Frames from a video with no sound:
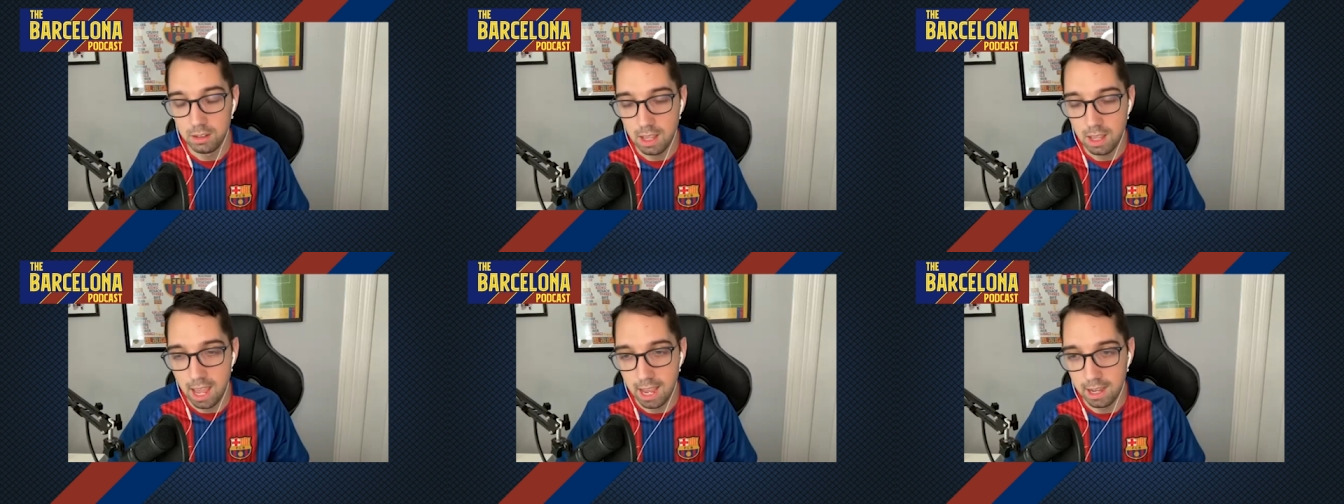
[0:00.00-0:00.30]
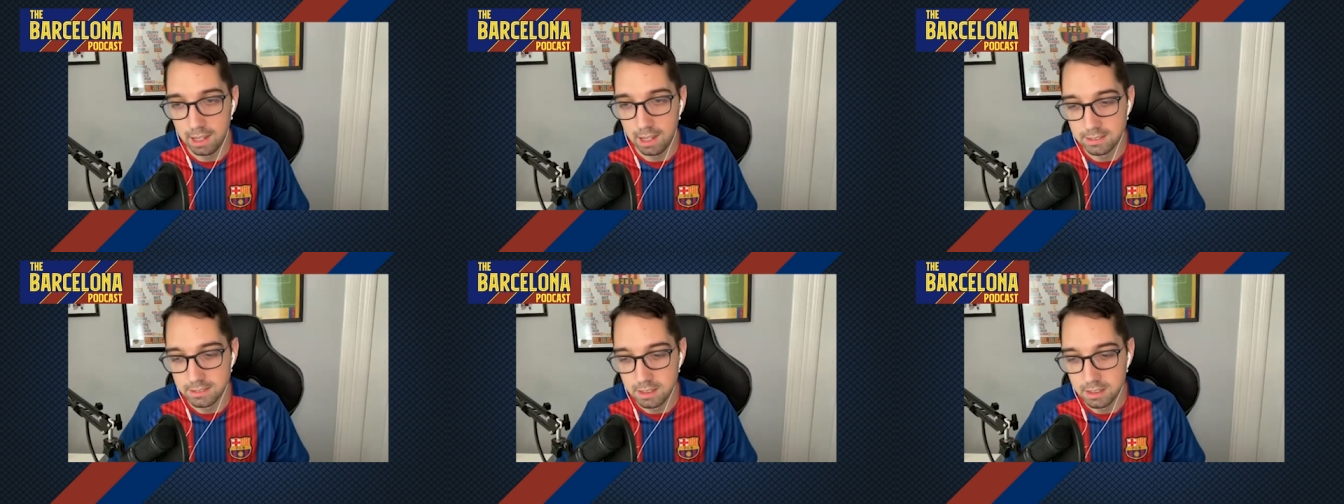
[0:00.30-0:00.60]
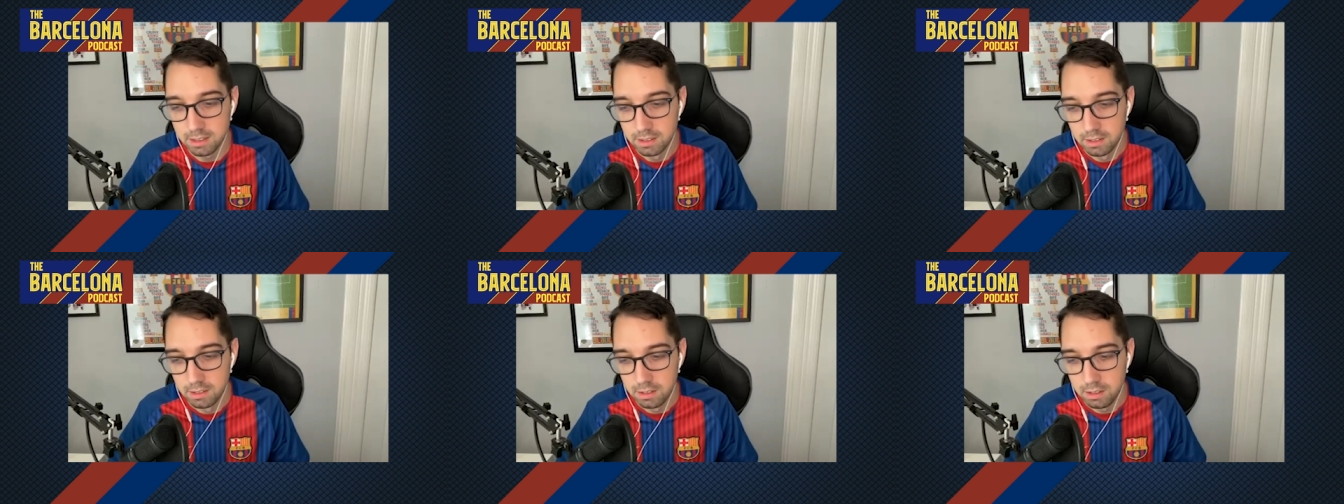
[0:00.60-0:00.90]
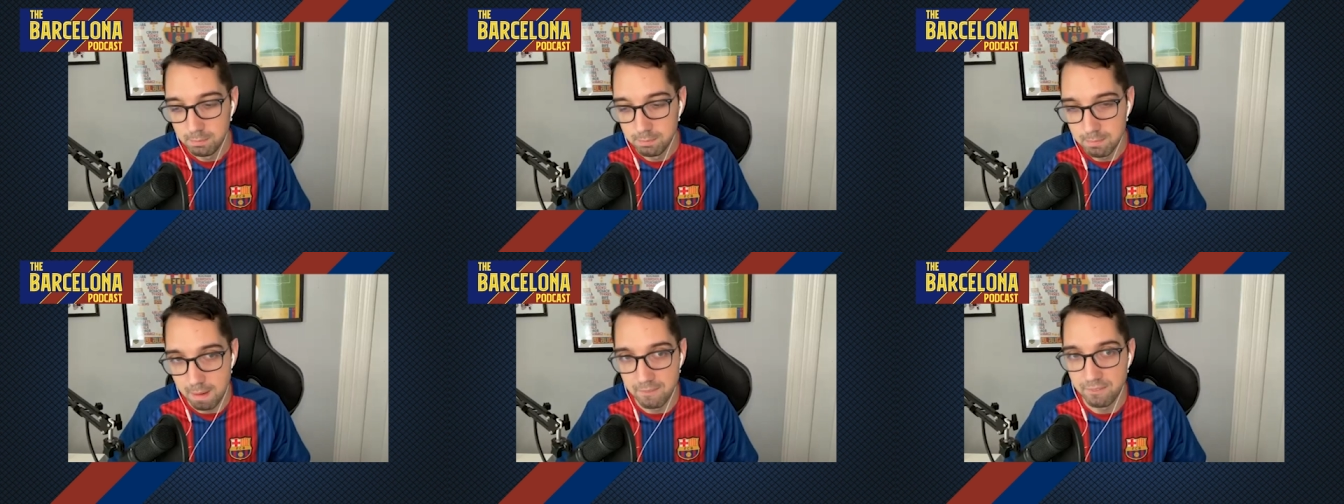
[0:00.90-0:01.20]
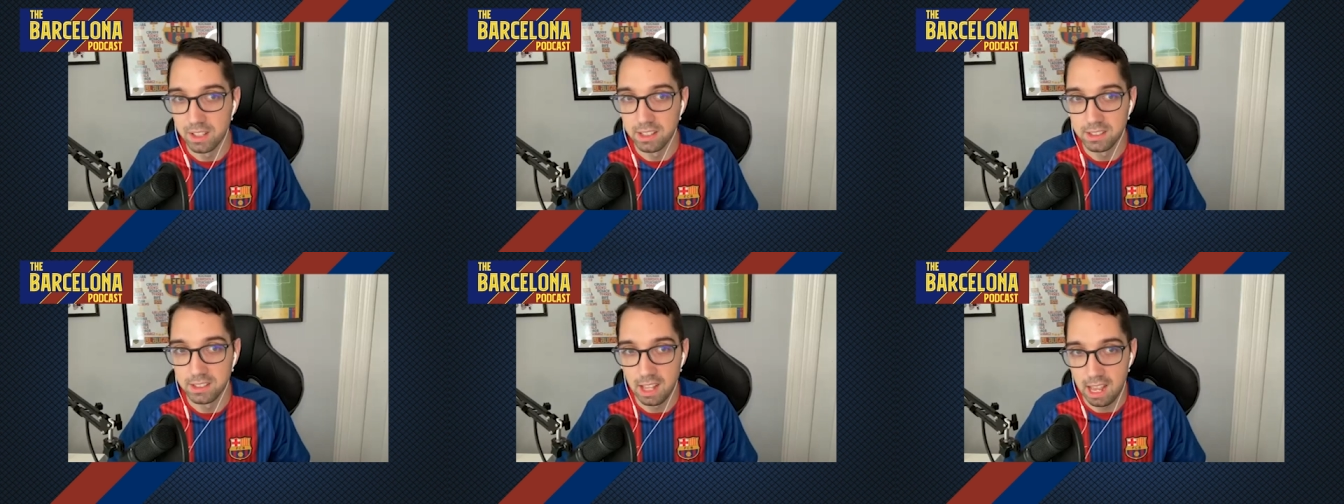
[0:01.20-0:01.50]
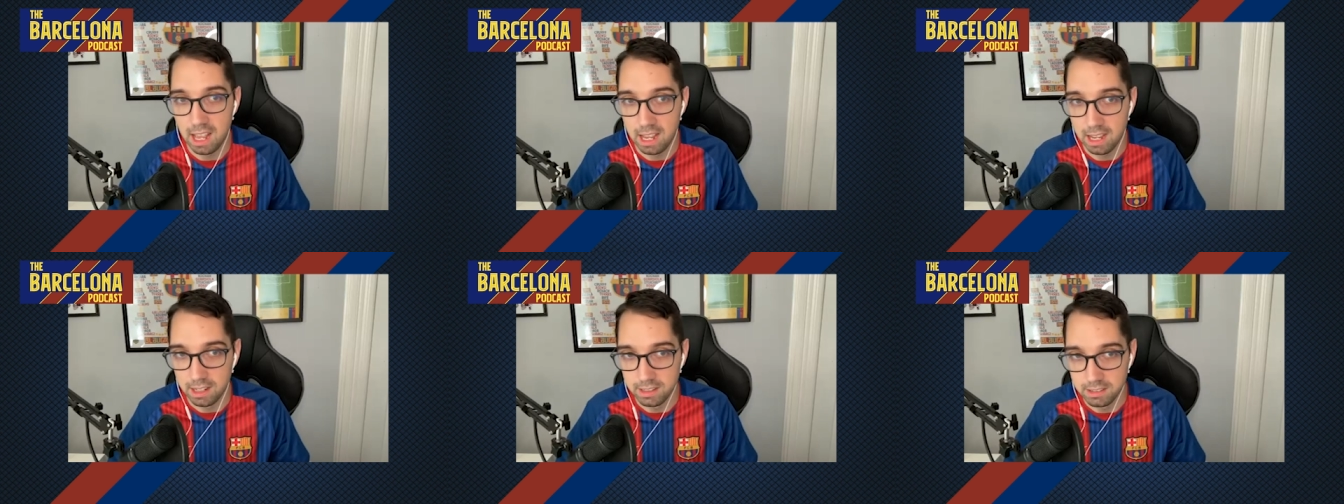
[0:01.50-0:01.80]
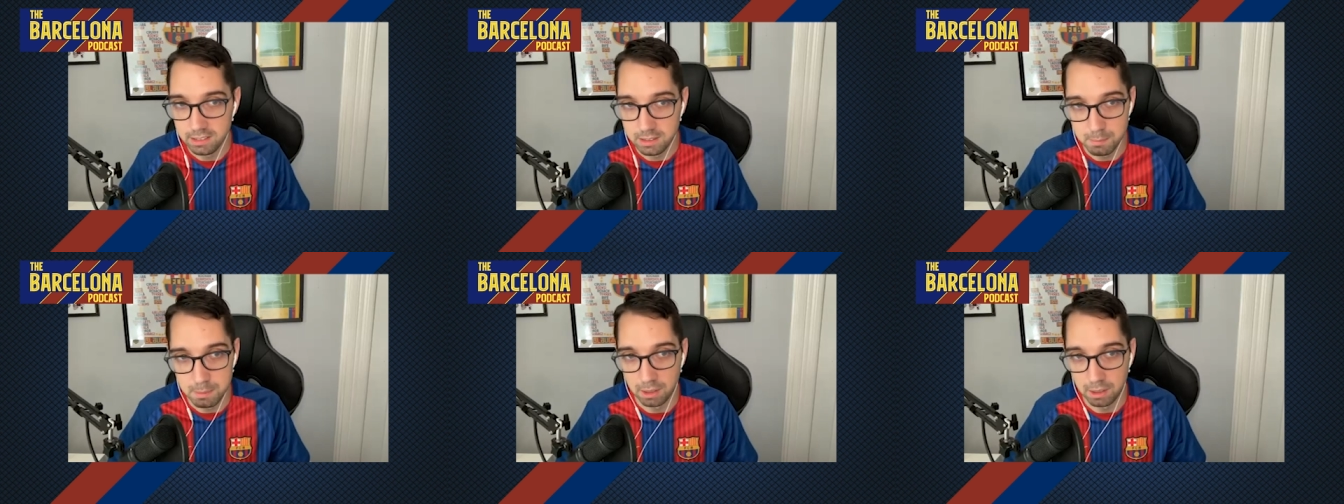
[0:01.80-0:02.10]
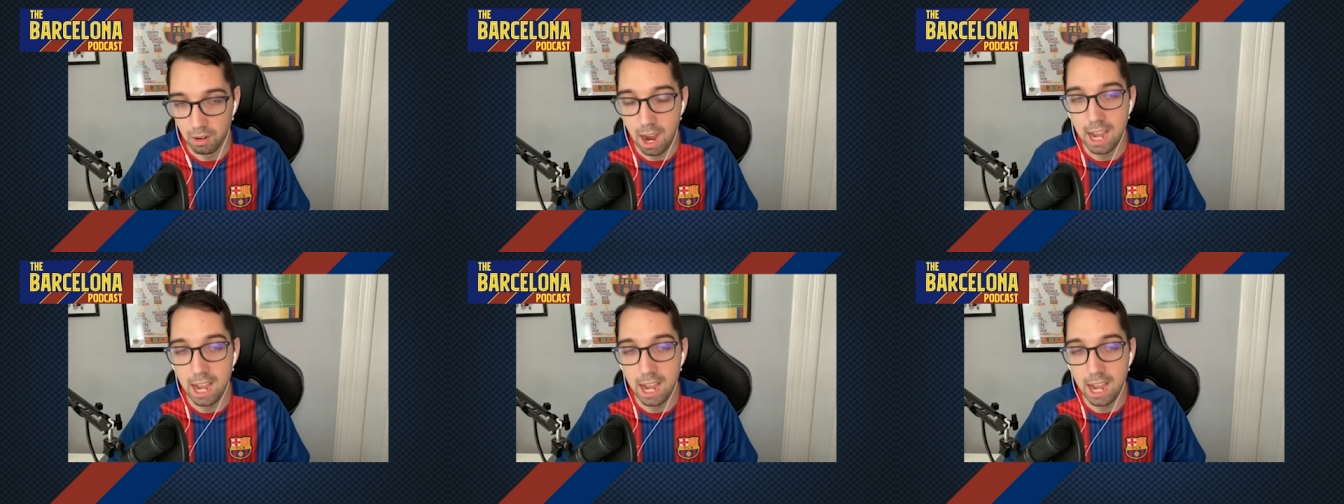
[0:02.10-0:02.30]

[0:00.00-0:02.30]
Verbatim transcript: and Memphis and Demir.